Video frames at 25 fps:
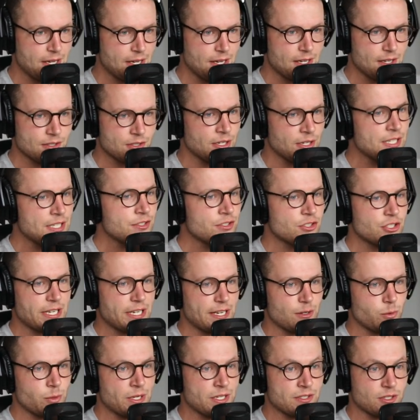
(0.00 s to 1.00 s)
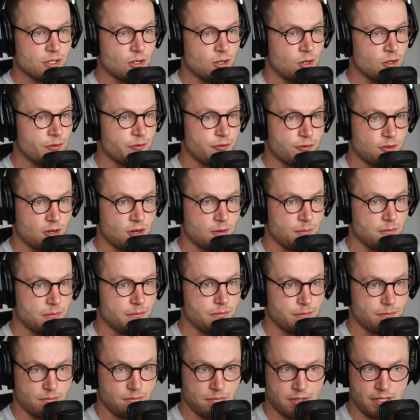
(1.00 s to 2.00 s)
So his channel has gone from,
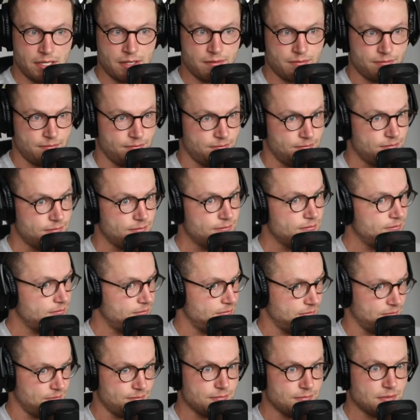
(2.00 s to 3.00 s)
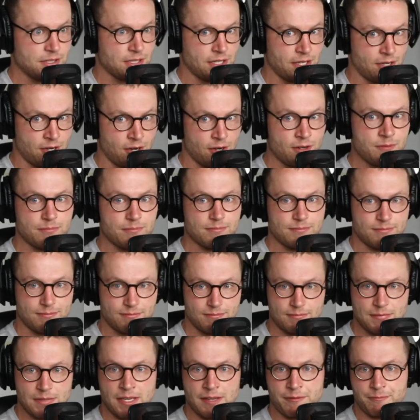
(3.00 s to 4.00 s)
uh, you know,
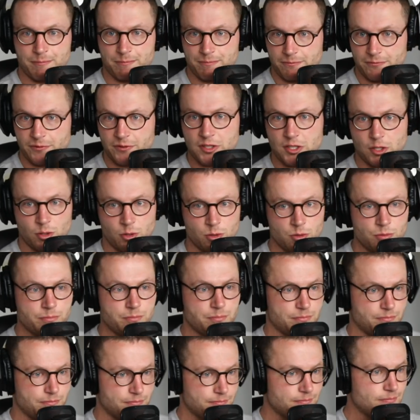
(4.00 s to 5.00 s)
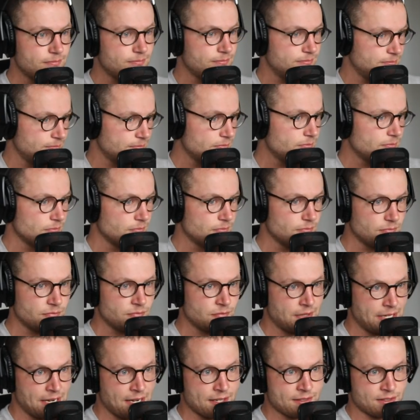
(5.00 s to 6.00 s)
a few
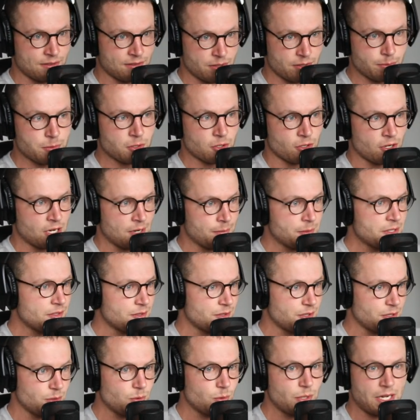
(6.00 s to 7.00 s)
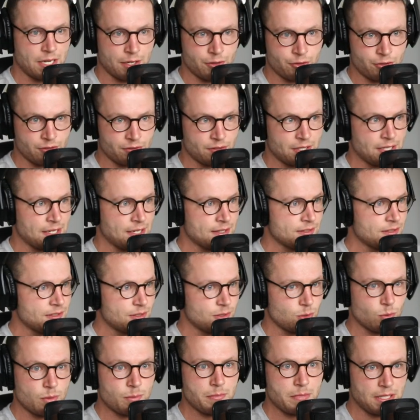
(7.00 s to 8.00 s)
thousand subscribers to a hundred thousand
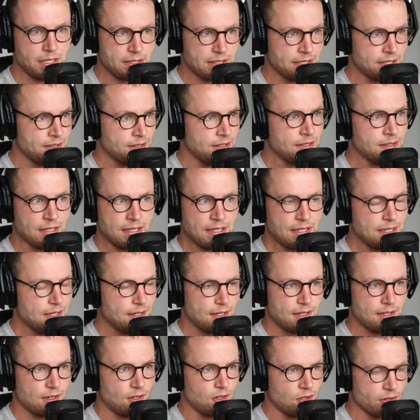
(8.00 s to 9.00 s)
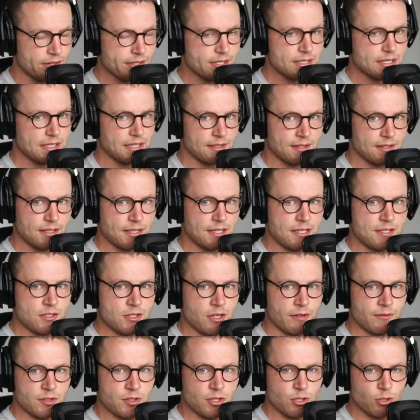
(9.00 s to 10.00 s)
to a million, and honestly, I think he's
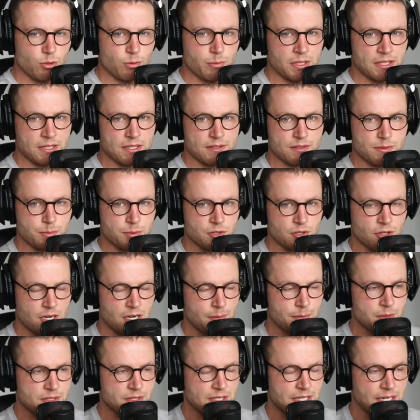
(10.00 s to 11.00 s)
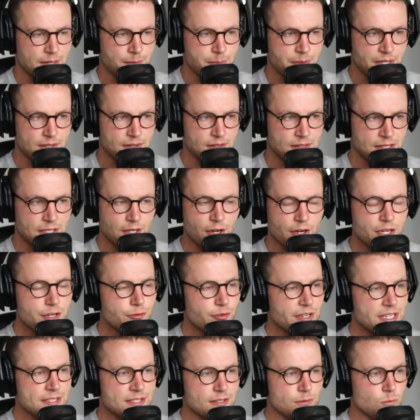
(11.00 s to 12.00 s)
over two million subscribers now. But the only
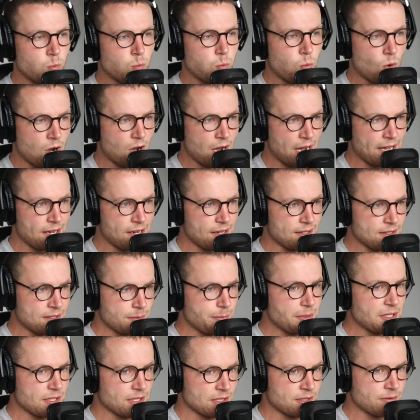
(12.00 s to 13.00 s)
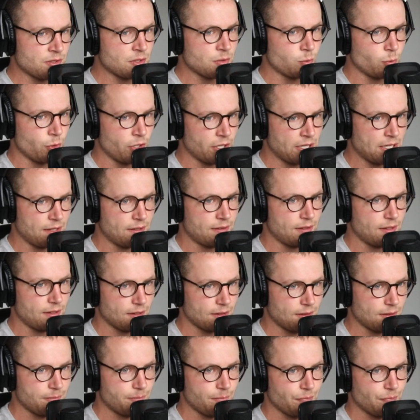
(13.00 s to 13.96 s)
reason why is because of his work ethic.